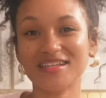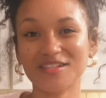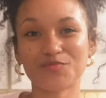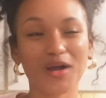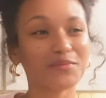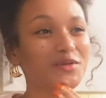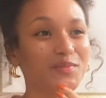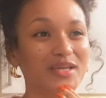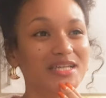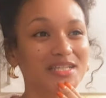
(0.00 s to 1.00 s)
It's probably
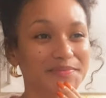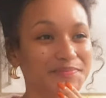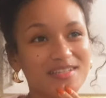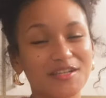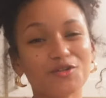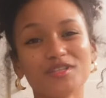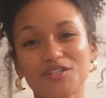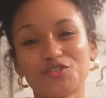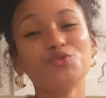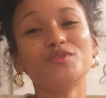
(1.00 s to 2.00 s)
been nearly
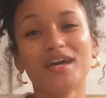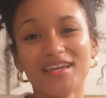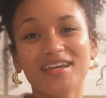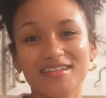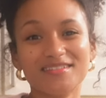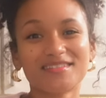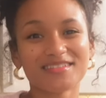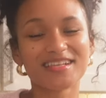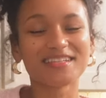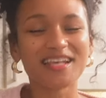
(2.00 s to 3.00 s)
2 decades
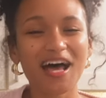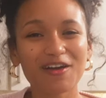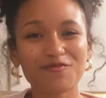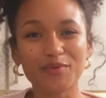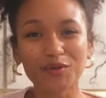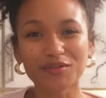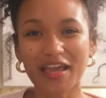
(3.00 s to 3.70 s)
since I built